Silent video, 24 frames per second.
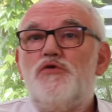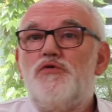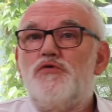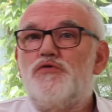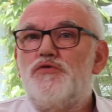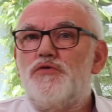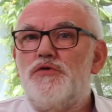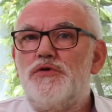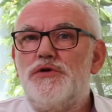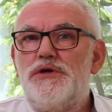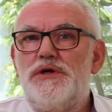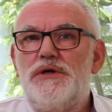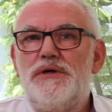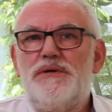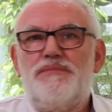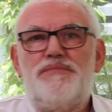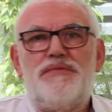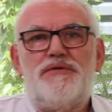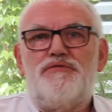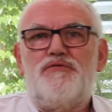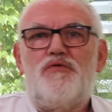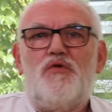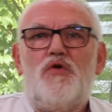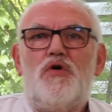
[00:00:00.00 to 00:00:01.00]
usually
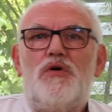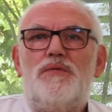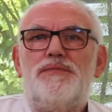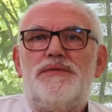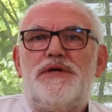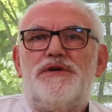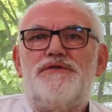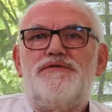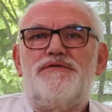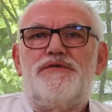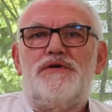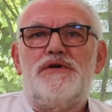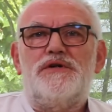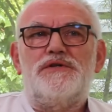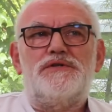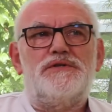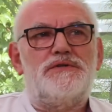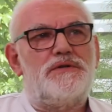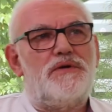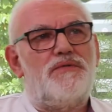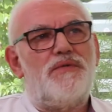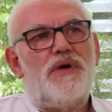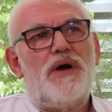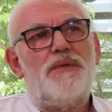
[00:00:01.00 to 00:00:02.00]
performed at
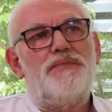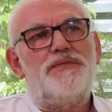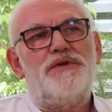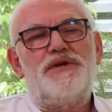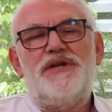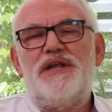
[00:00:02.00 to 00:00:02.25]
first around